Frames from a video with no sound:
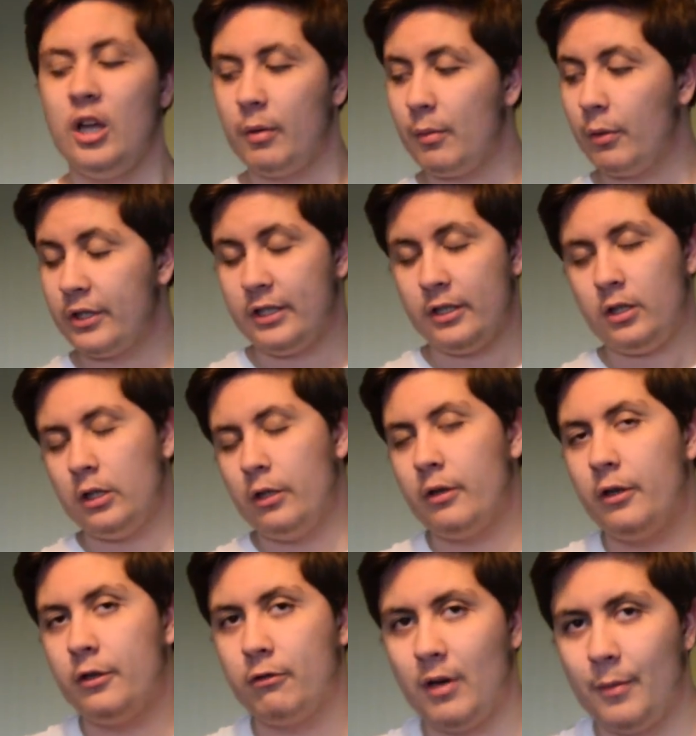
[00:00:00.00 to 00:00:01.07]
We wanted our
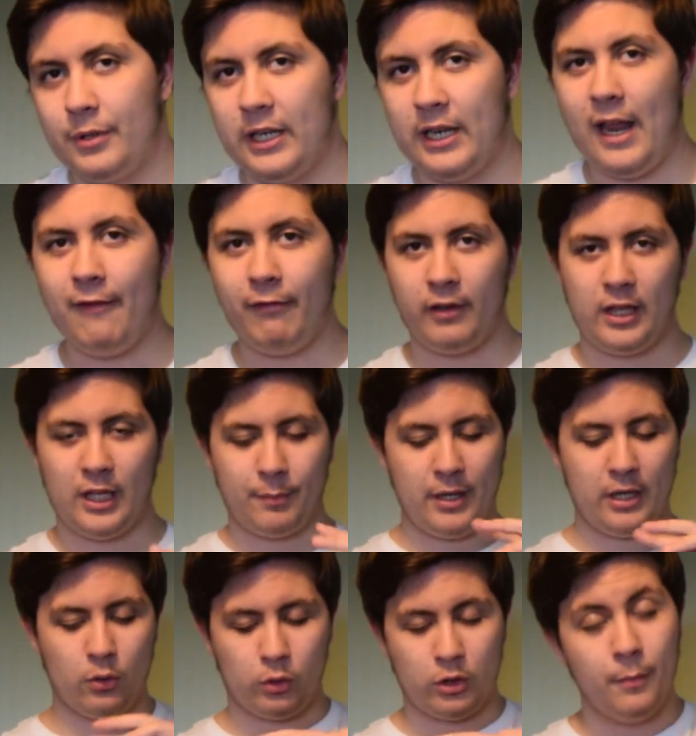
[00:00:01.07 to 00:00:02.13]
logo to represent everything
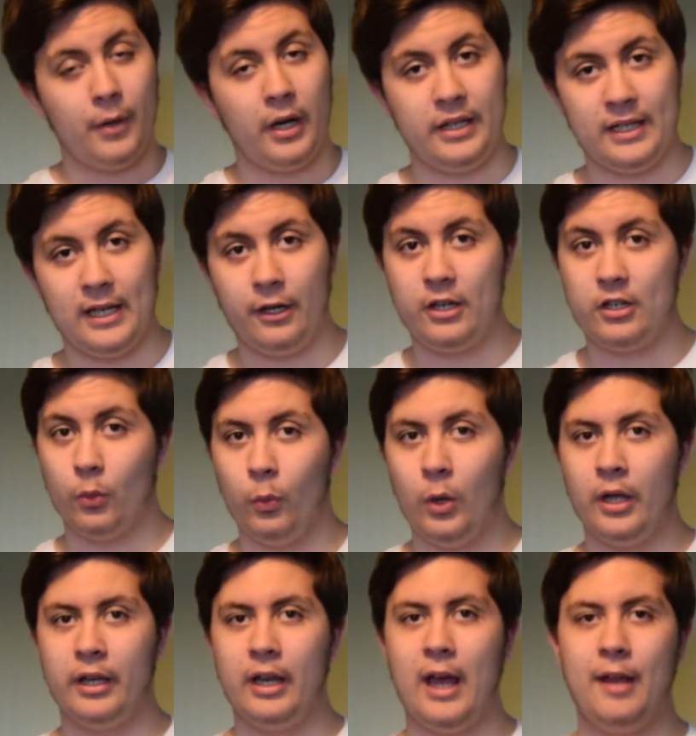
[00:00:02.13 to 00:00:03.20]
being all combined down into
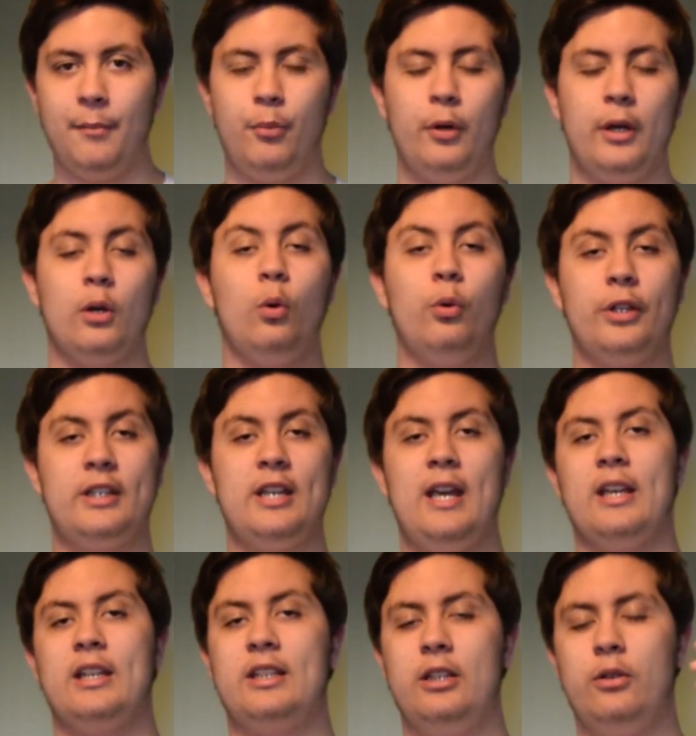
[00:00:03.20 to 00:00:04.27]
one, and putting all the
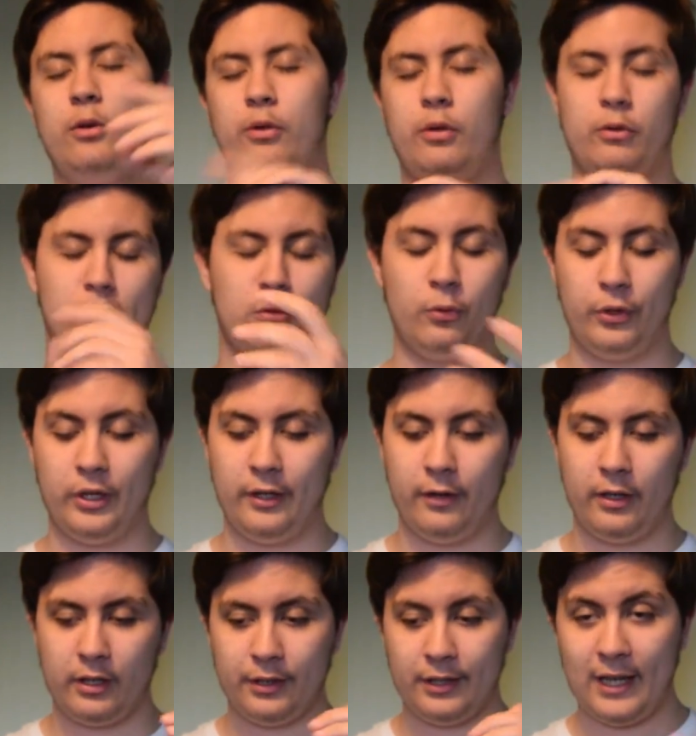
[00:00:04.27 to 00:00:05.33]
text, or all the
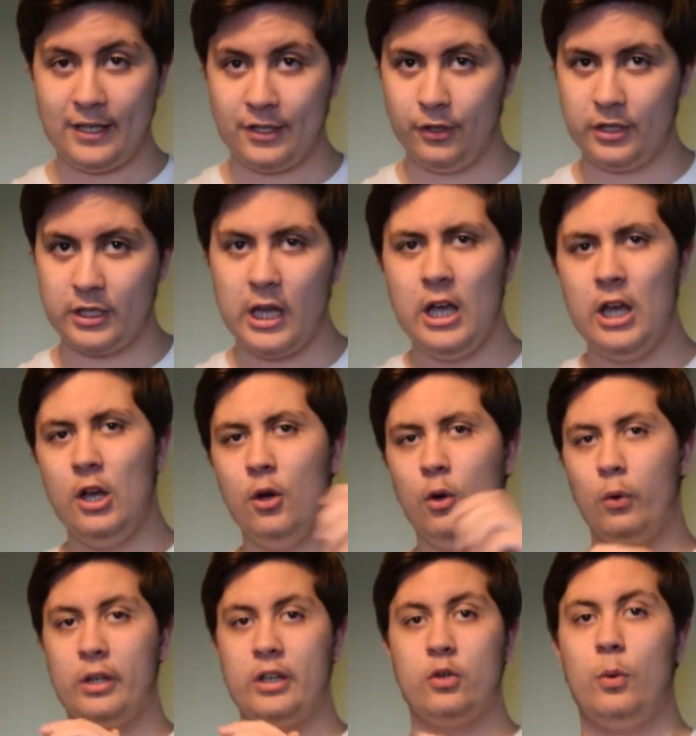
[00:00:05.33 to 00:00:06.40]
letters,
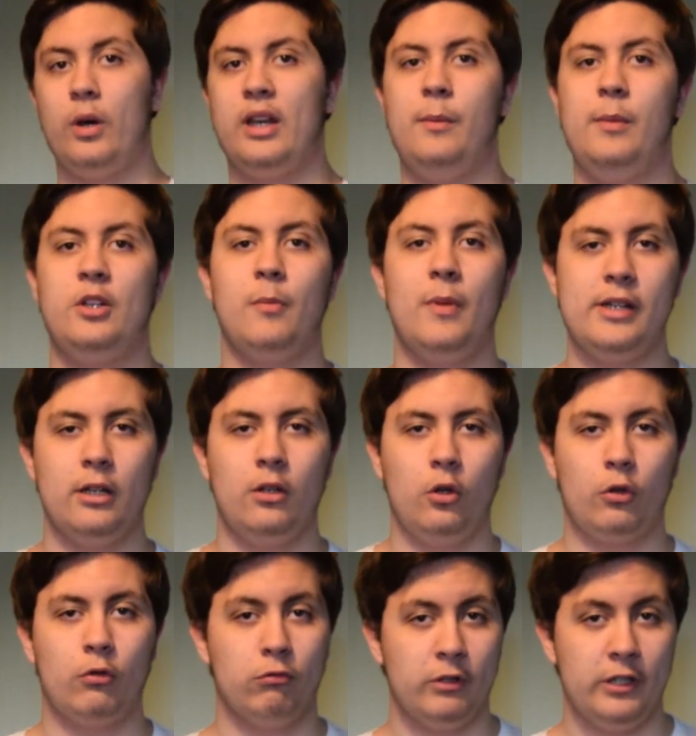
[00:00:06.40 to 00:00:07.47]
all into one image made it
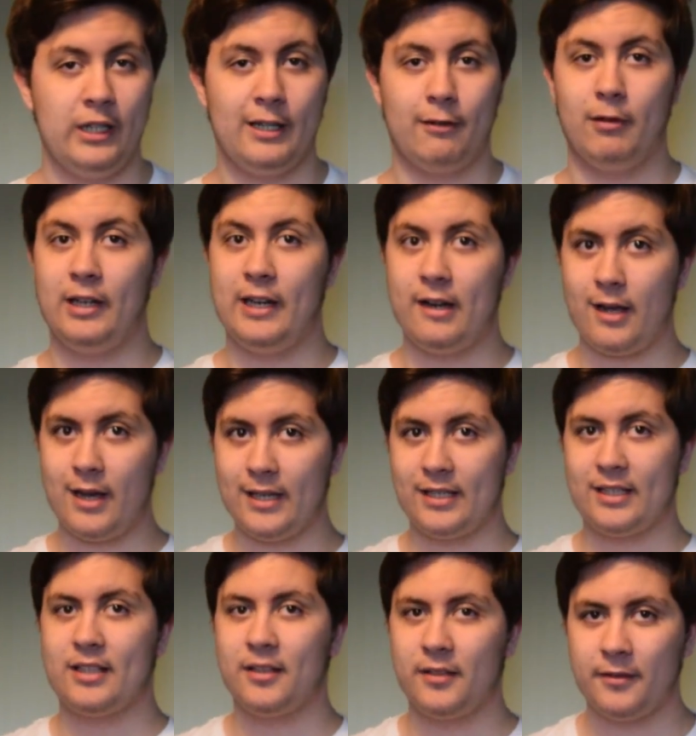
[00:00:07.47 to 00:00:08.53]
look really, really
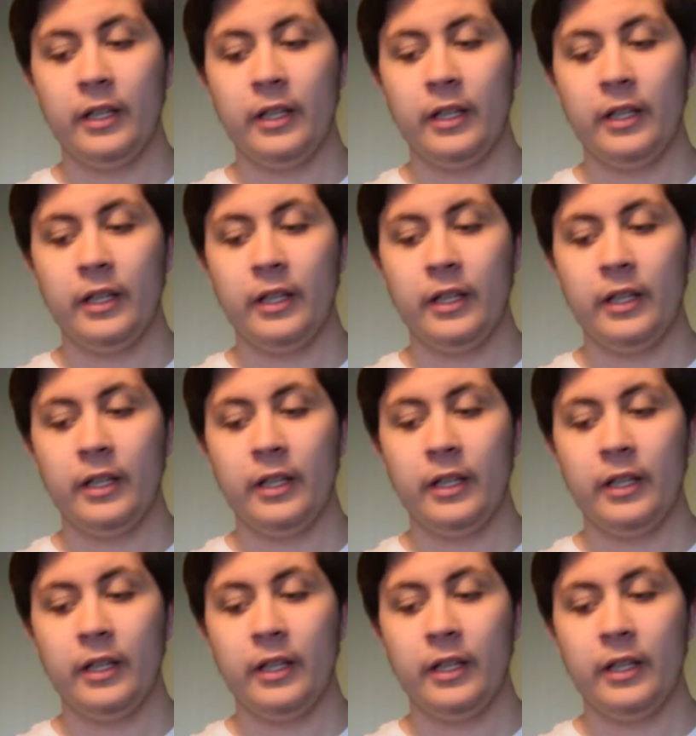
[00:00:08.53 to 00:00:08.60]
nice.